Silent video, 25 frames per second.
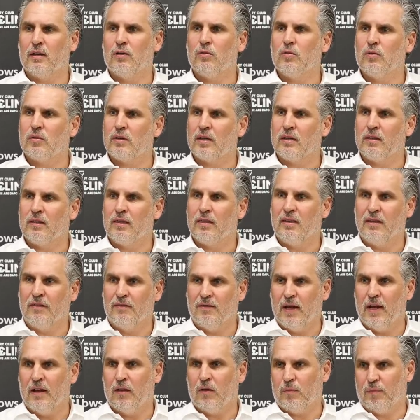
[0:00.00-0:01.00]
who can
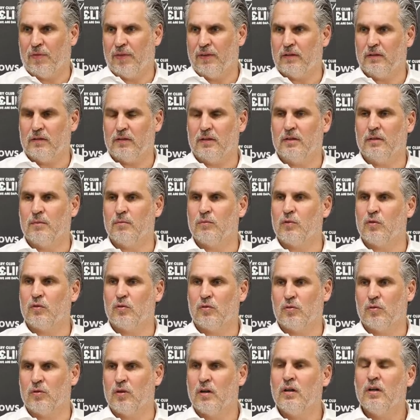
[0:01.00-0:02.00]
develop the team
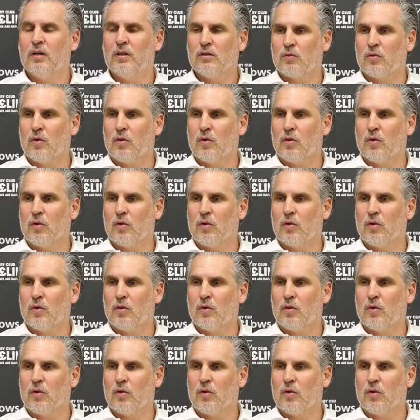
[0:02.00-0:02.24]
to